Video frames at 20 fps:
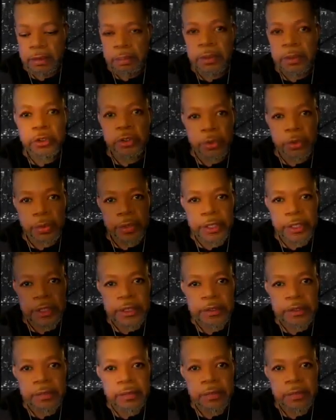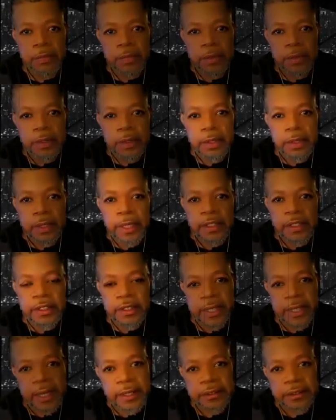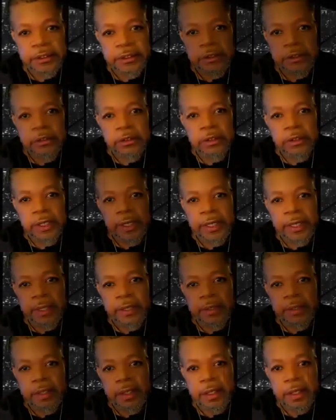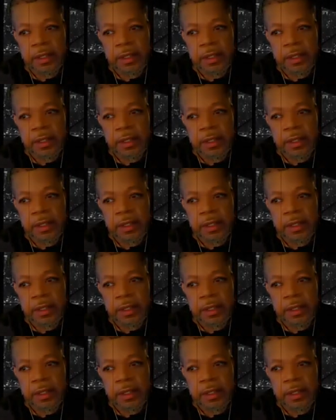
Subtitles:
maturity and intelligence and